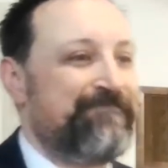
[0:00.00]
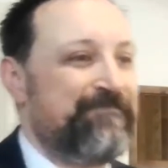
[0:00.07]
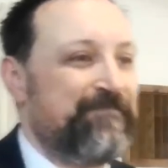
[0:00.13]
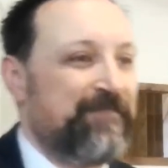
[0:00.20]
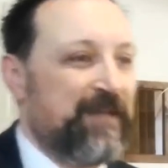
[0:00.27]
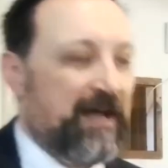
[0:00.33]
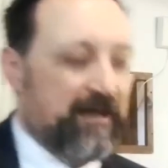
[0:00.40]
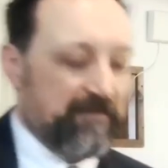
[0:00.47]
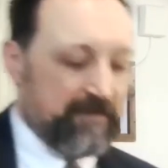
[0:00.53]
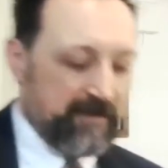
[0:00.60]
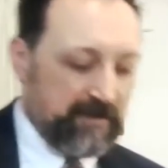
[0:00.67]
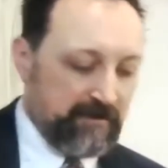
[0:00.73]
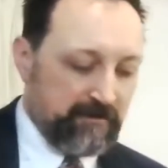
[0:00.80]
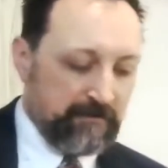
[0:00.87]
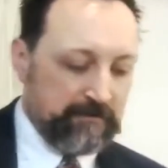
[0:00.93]
I
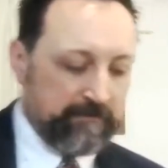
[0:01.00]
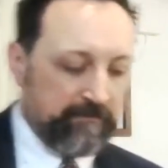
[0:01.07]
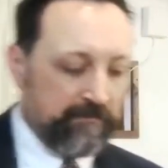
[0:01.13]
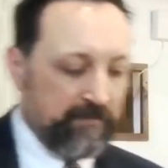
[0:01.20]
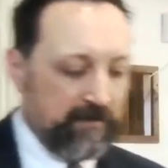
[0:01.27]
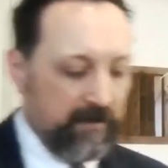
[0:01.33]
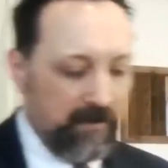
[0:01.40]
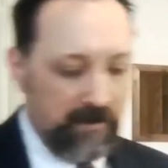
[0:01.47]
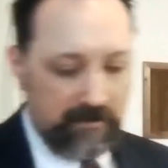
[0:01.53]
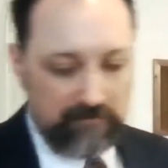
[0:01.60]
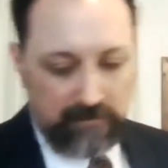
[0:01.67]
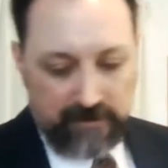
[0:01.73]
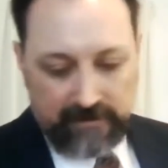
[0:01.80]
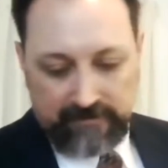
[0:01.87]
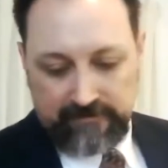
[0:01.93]
thank you. And God
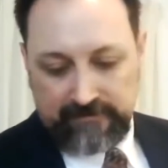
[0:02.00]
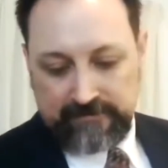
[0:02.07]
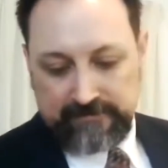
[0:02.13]
bless.